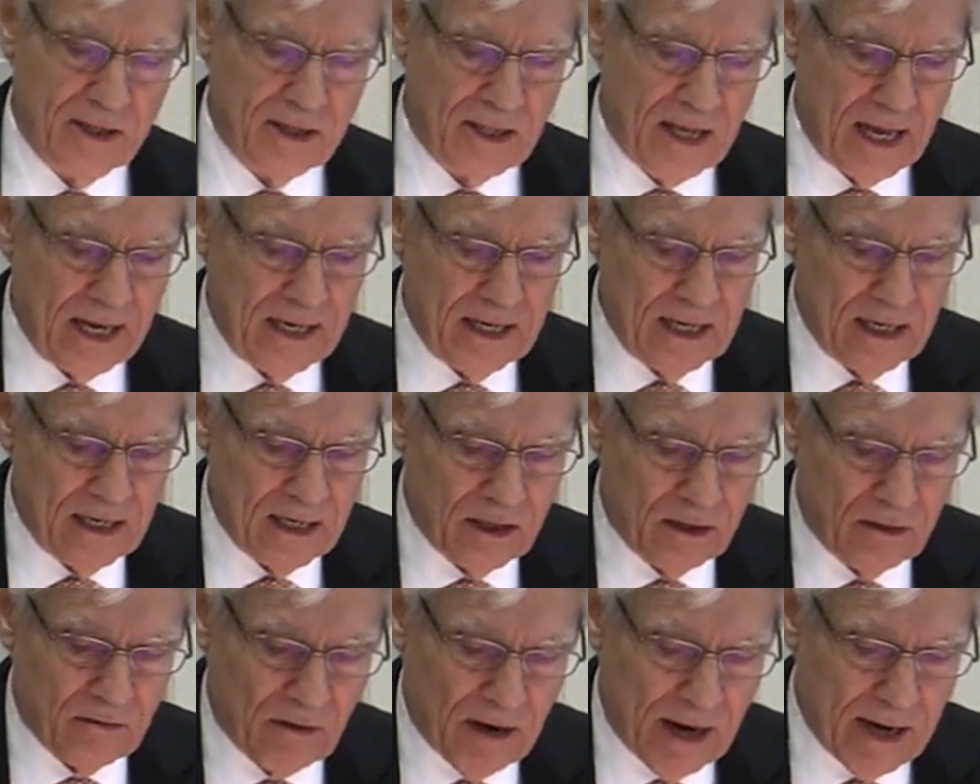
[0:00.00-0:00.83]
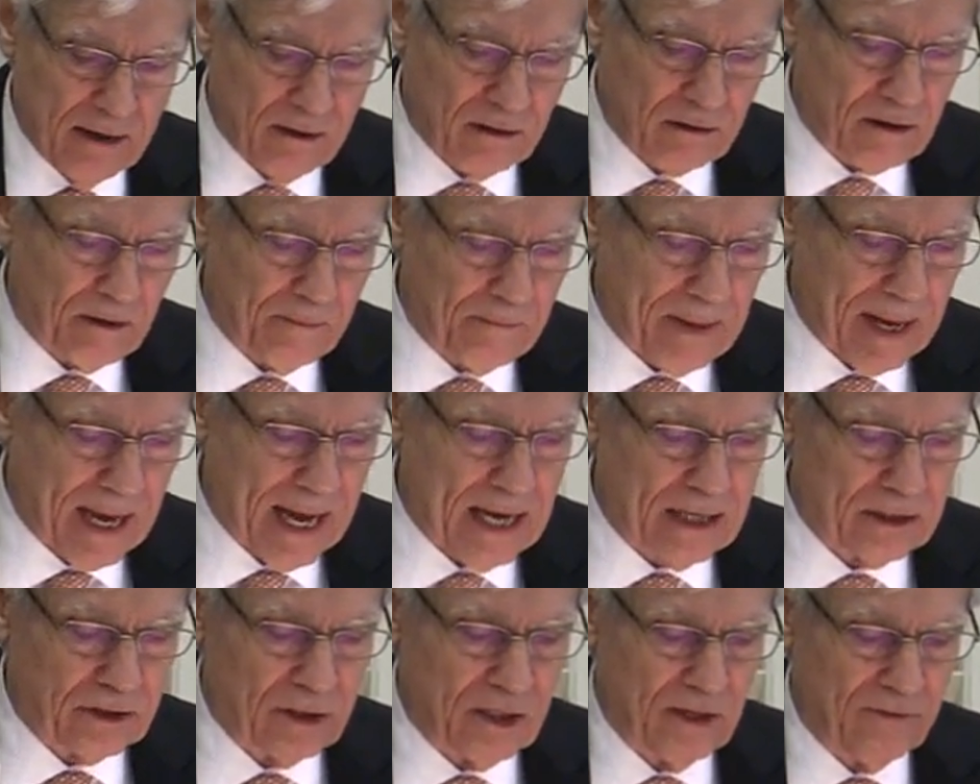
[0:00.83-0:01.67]
they needed greater
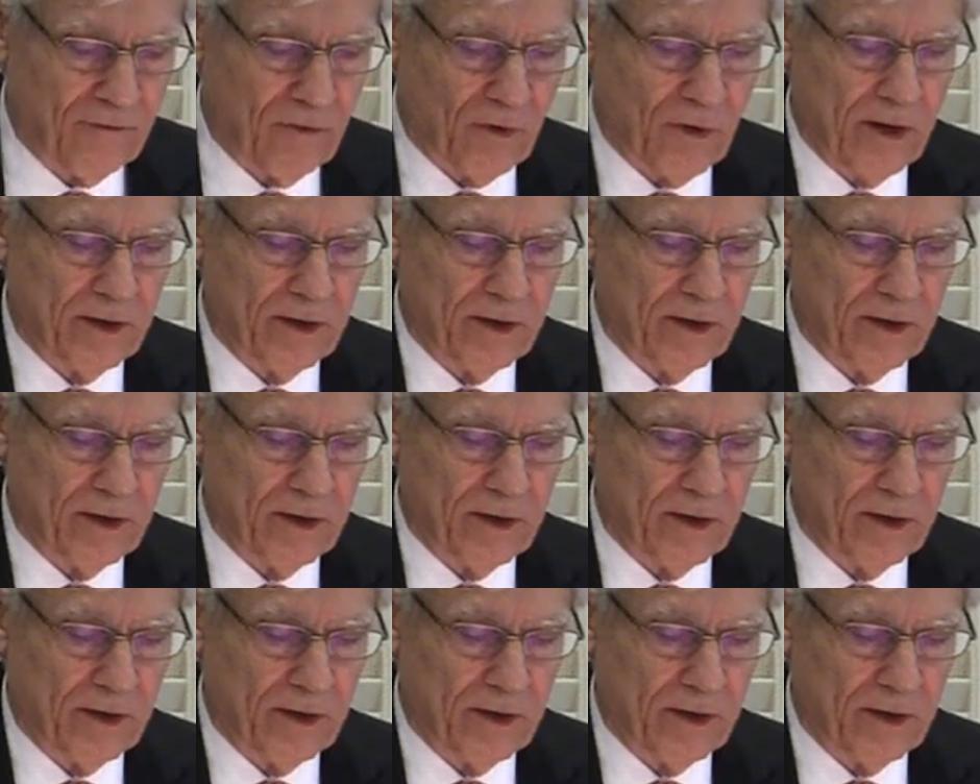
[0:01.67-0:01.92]
capacity for